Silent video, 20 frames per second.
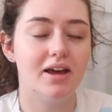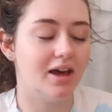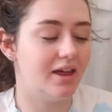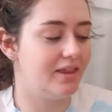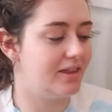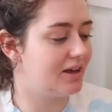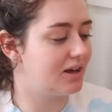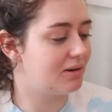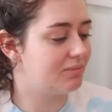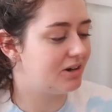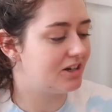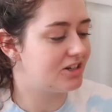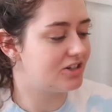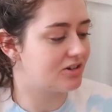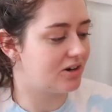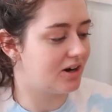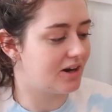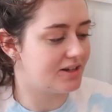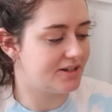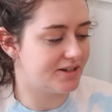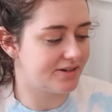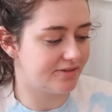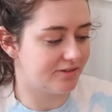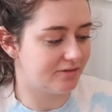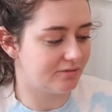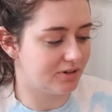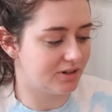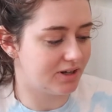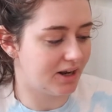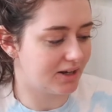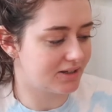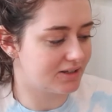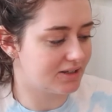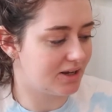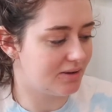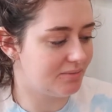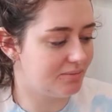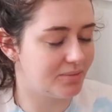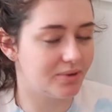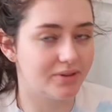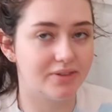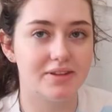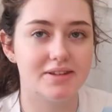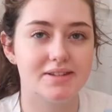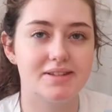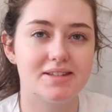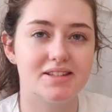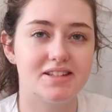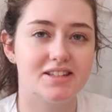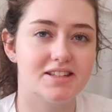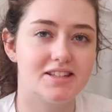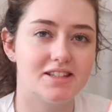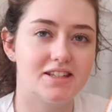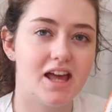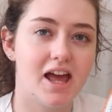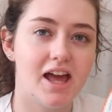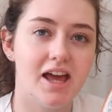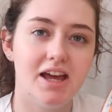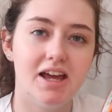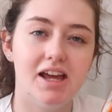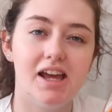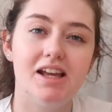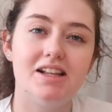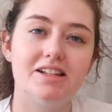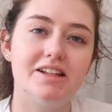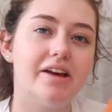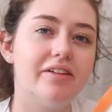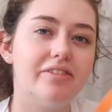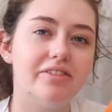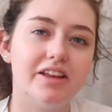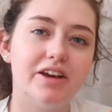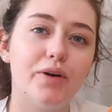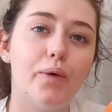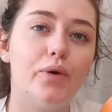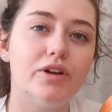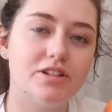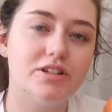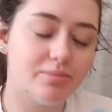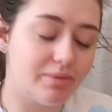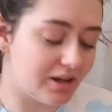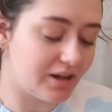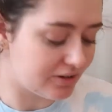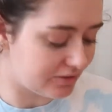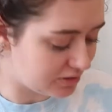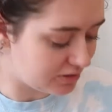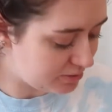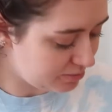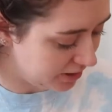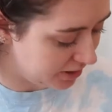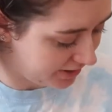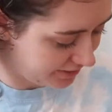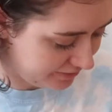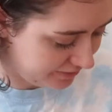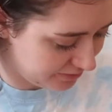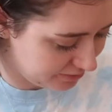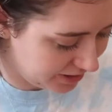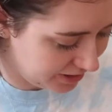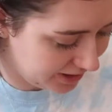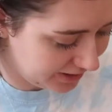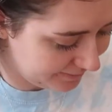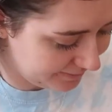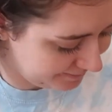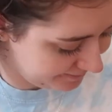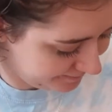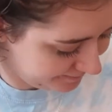I think I might try a different one next time, but this is definitely going to be a rebuy for me.